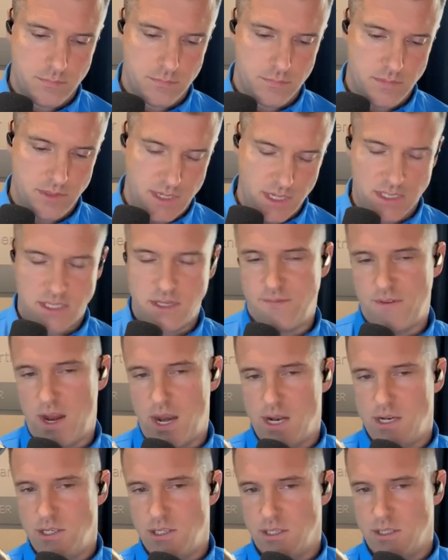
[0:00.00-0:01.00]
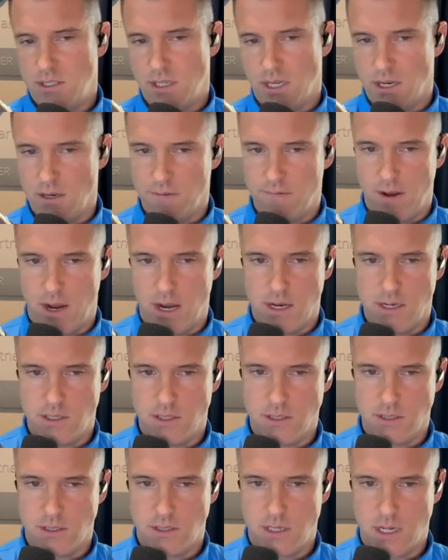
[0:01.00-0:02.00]
disadvantages and
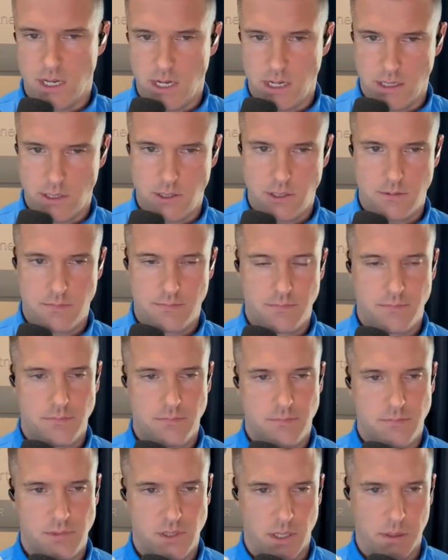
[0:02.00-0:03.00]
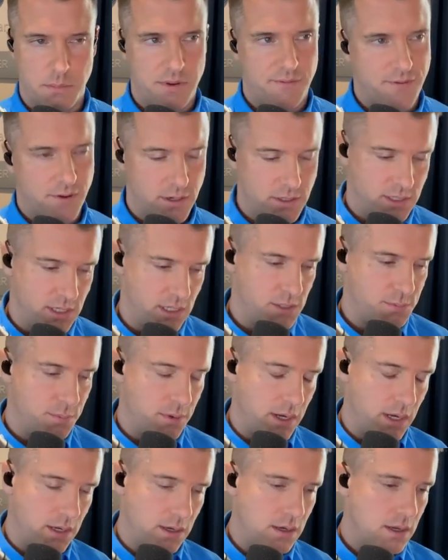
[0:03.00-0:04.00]
advantages to each. So let me first
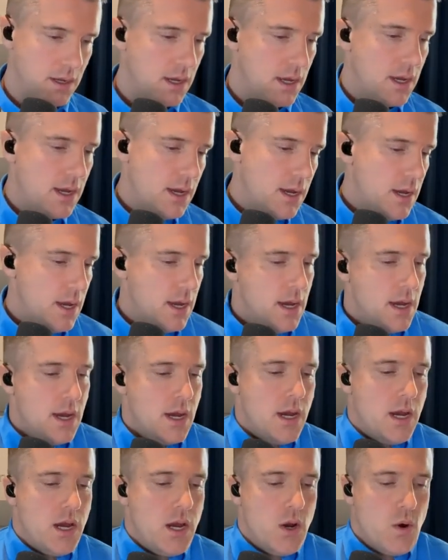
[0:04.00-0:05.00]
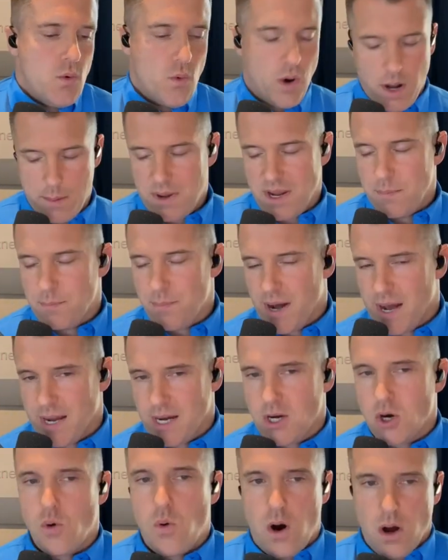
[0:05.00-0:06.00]
explain what I mean by
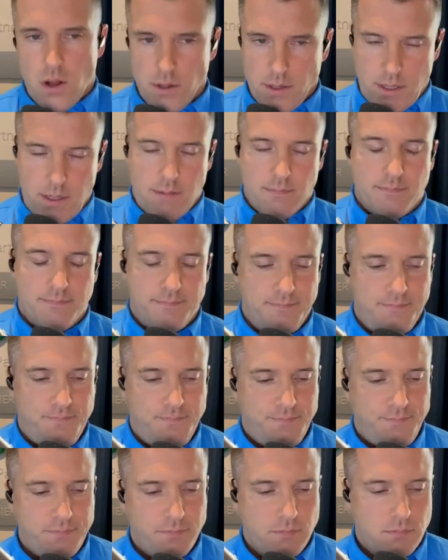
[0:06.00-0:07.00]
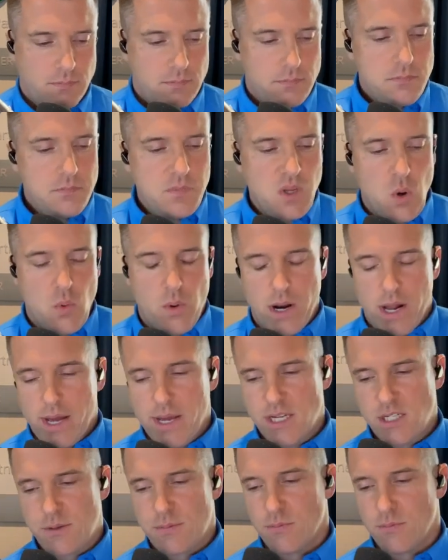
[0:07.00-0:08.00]
quality. When
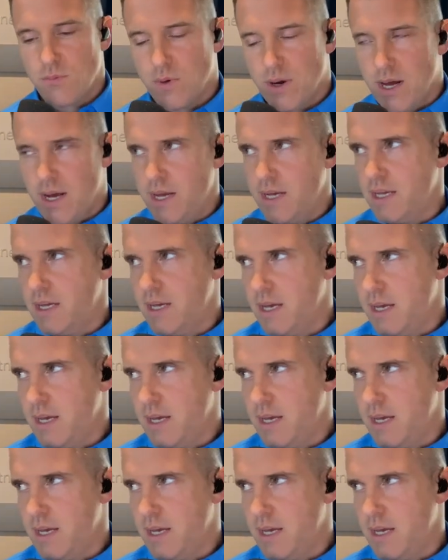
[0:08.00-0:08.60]
I